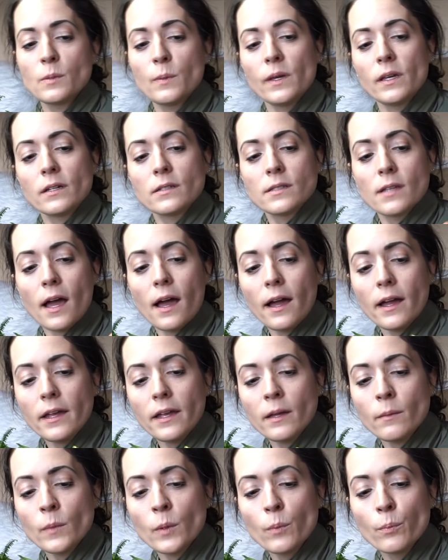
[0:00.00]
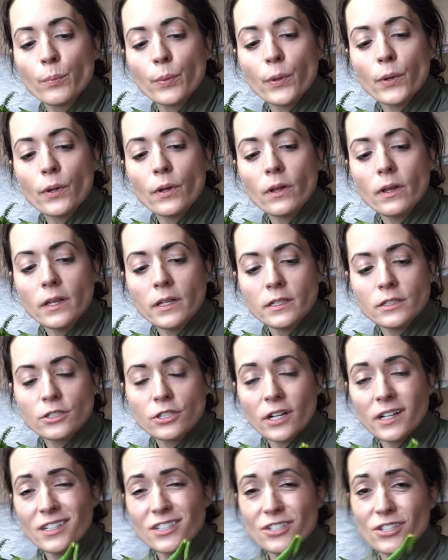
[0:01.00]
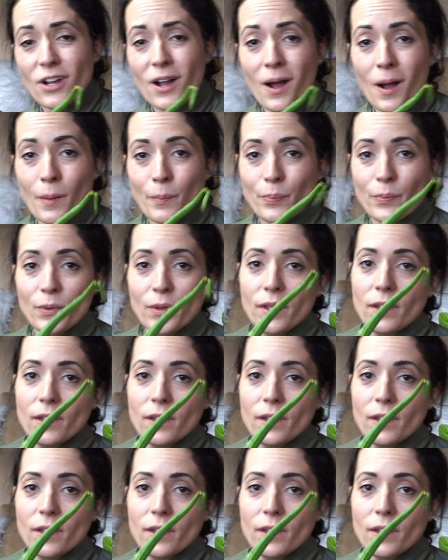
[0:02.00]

because I am a bull in a china shop.